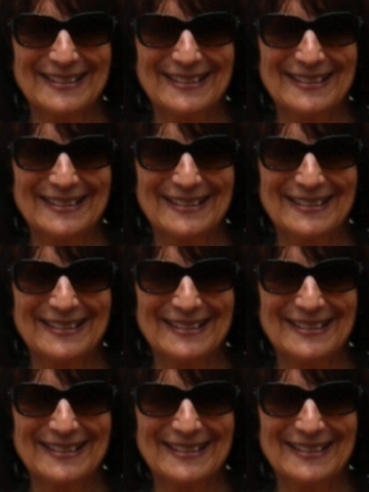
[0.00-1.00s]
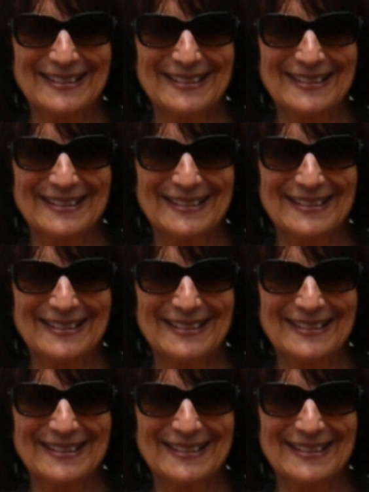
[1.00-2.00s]

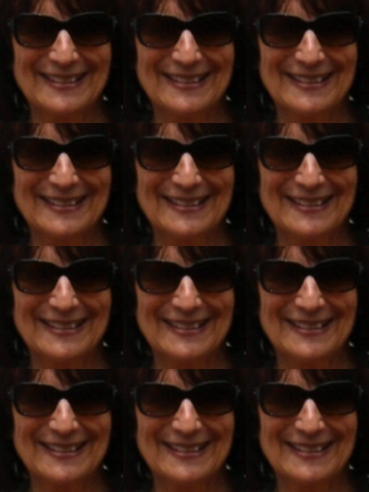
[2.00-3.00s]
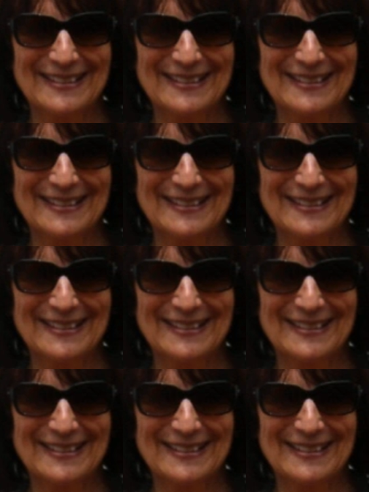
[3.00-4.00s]

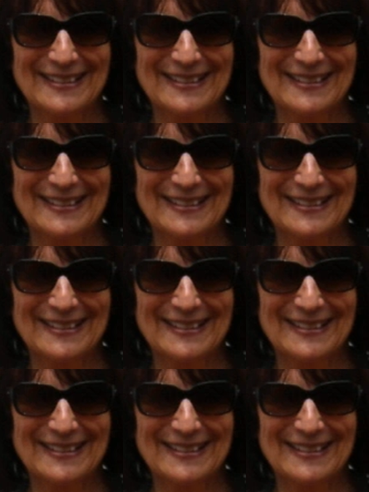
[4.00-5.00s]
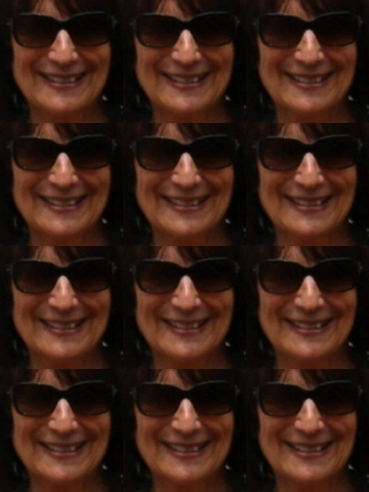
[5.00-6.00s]

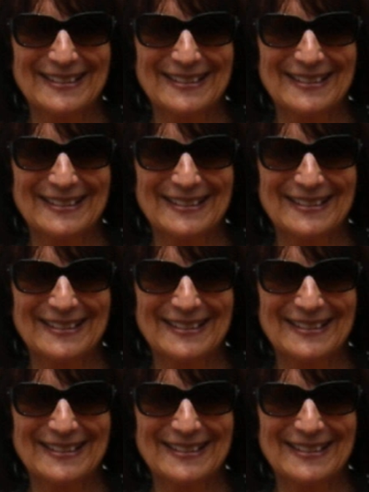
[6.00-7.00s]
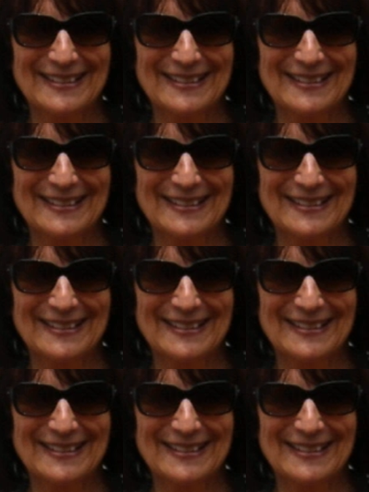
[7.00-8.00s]
This is a still picture; no speech is visible.